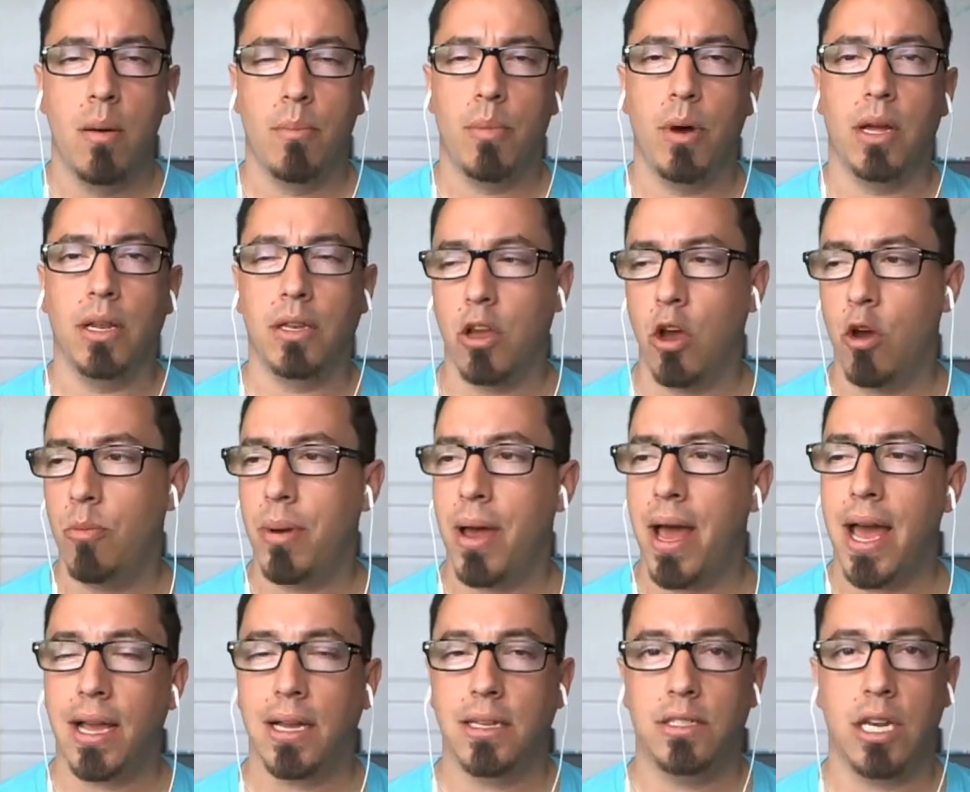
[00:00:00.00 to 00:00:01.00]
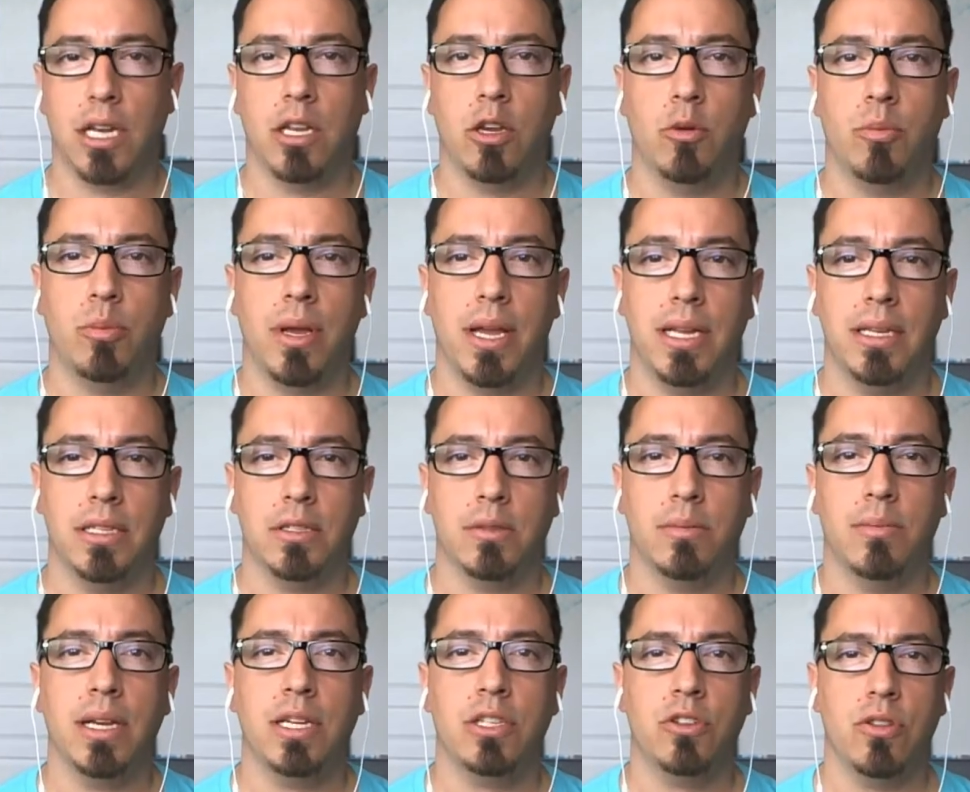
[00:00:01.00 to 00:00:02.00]
But go back, check your pages,
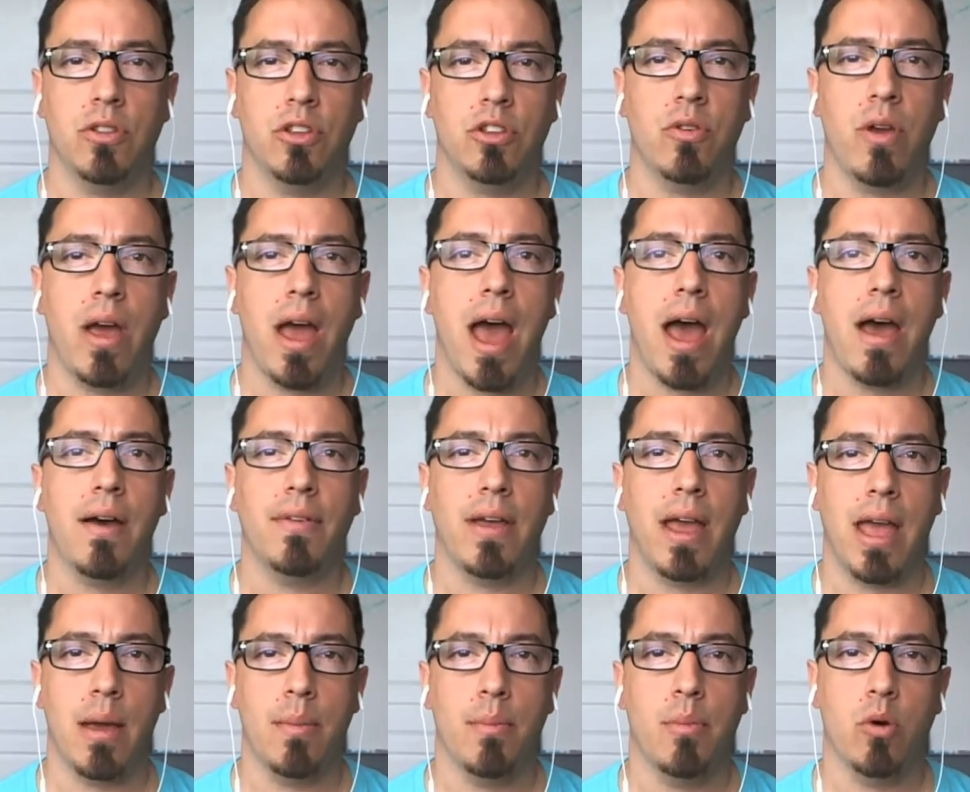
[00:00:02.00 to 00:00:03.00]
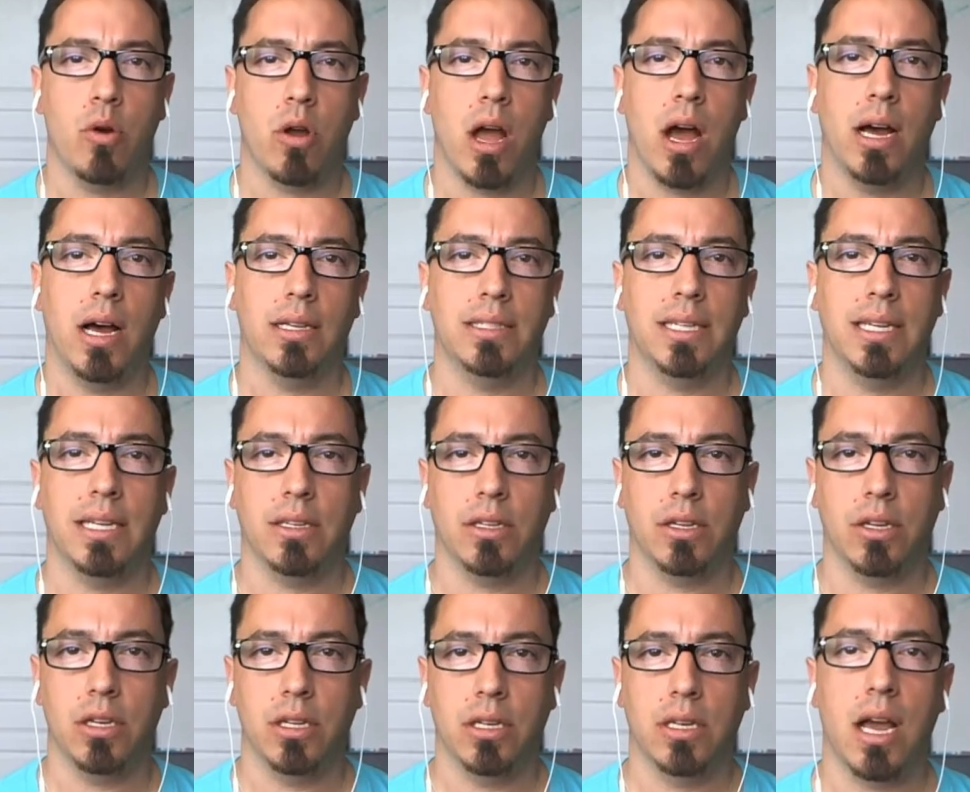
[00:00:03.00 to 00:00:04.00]
make sure that you have ample content,
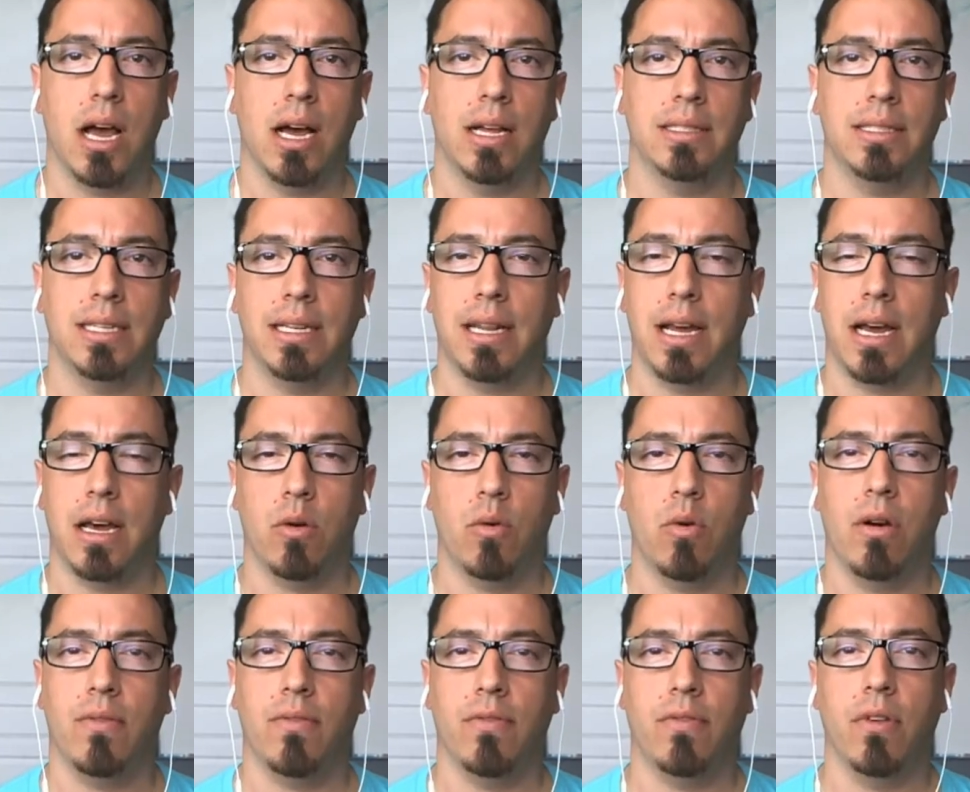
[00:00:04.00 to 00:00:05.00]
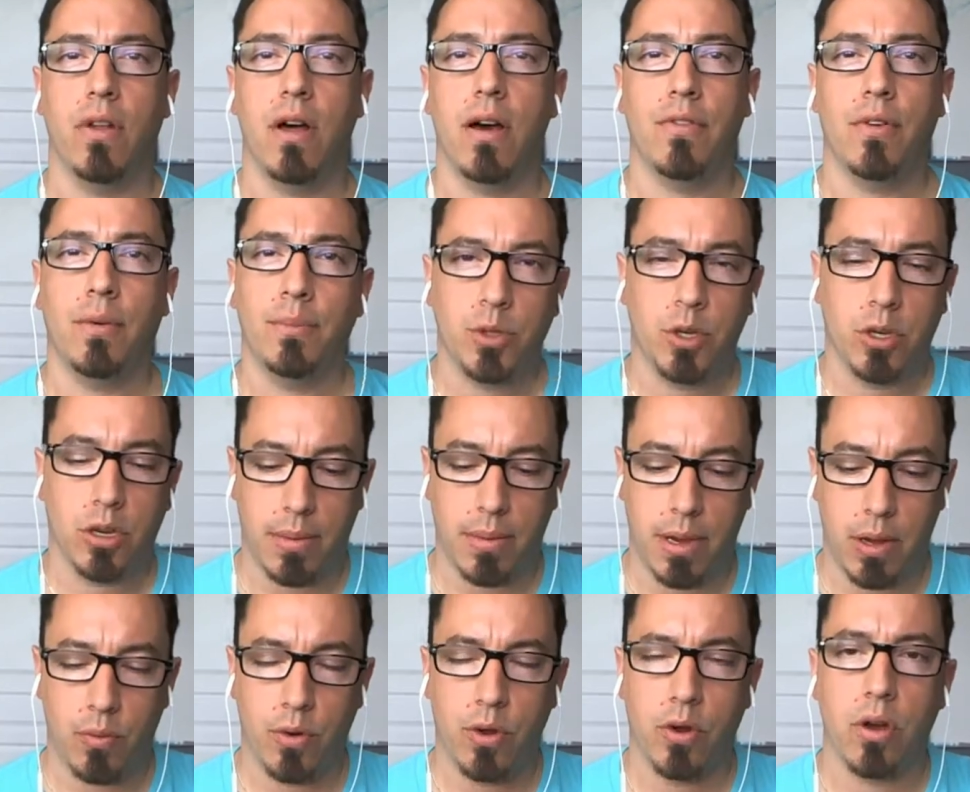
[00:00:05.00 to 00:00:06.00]
good content. I don't want fluff. I'm talking
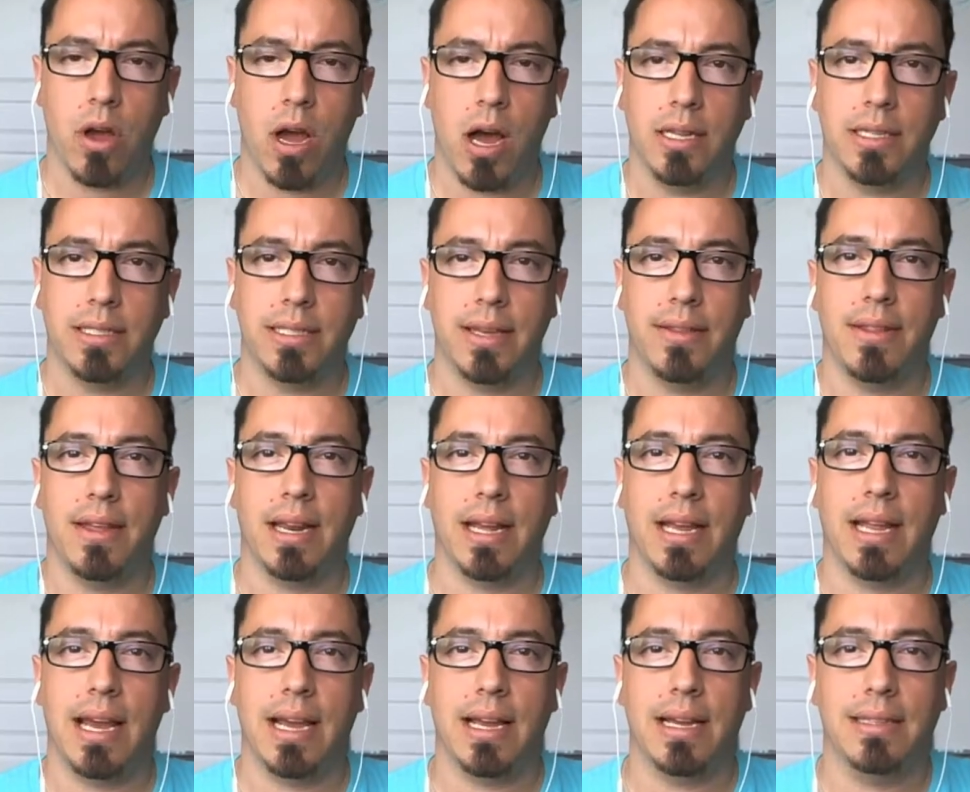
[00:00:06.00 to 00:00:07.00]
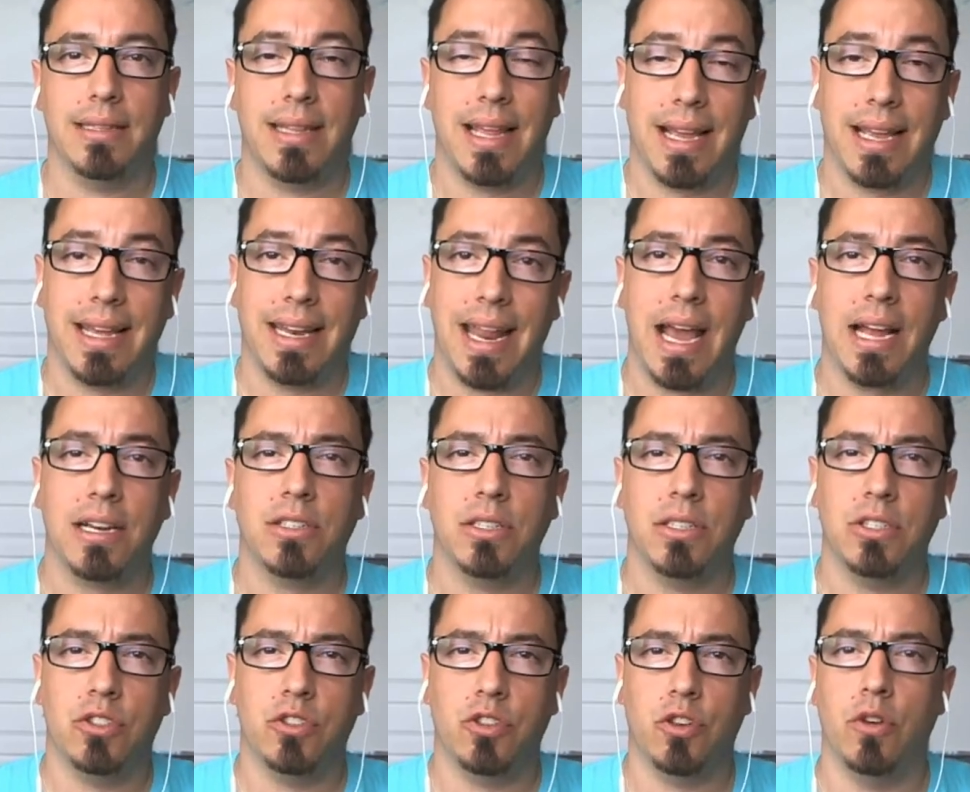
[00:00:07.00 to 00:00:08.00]
about real content that can
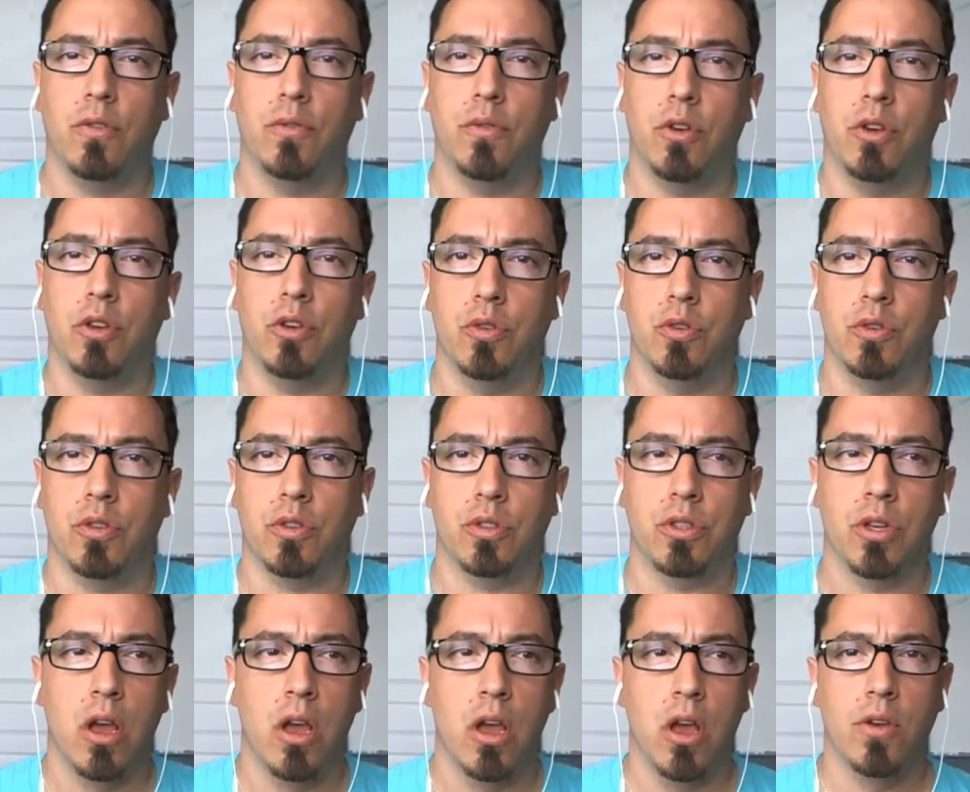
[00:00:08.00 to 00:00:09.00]
actually serve your users.